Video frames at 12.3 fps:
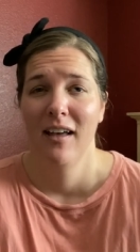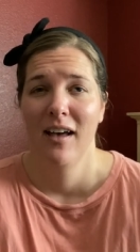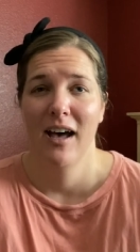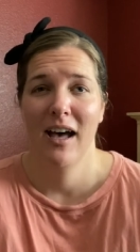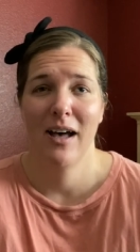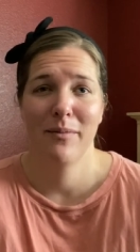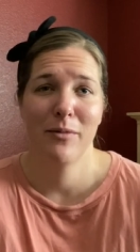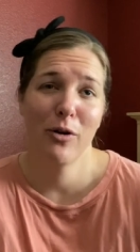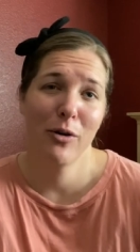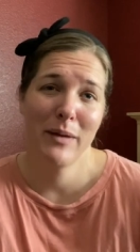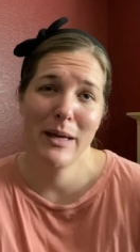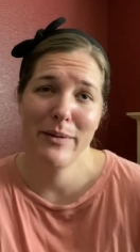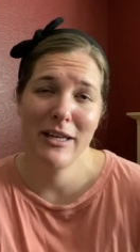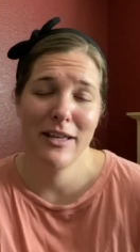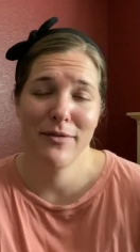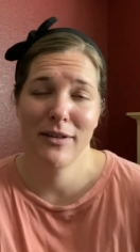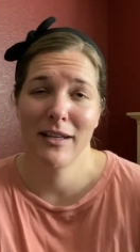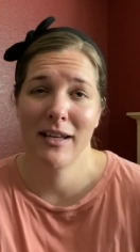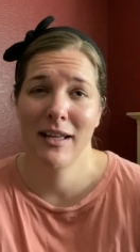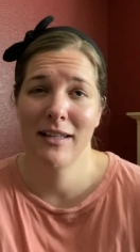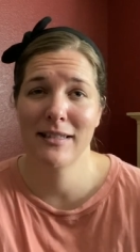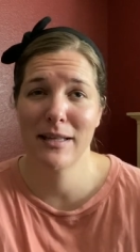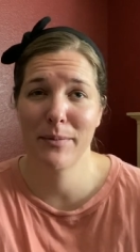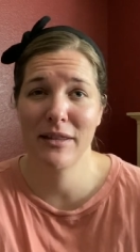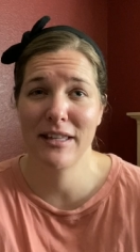um, or maybe even
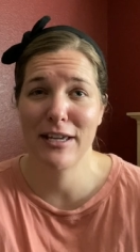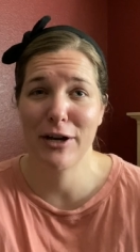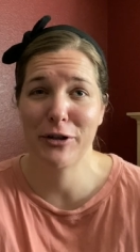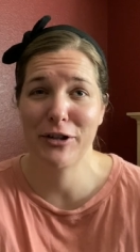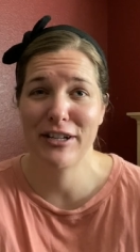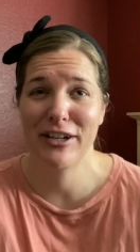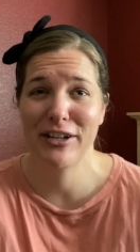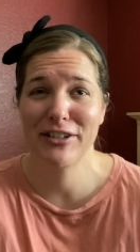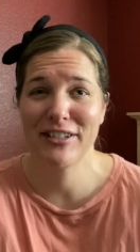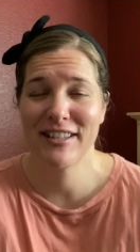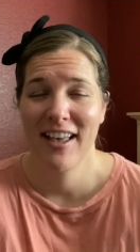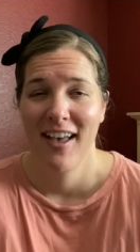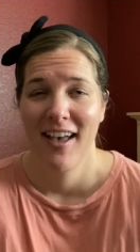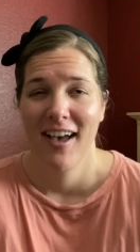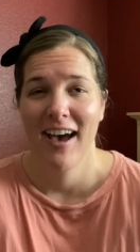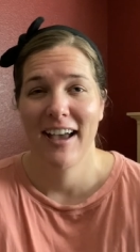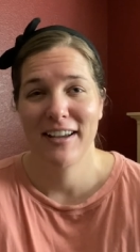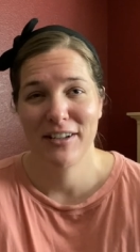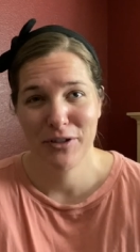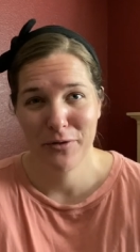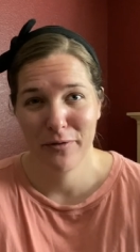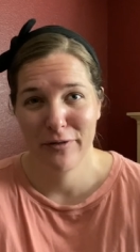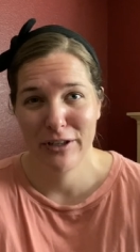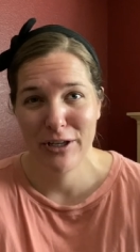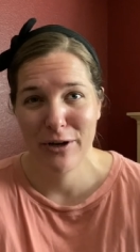some of the younger years, I can do a
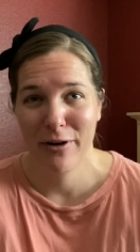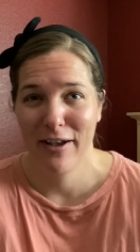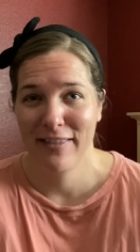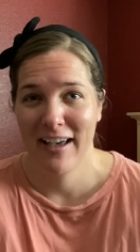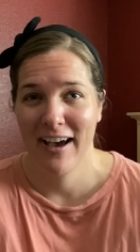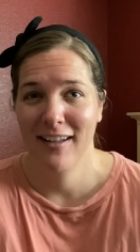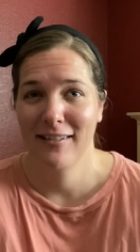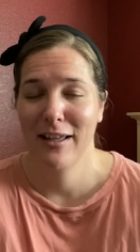video on that.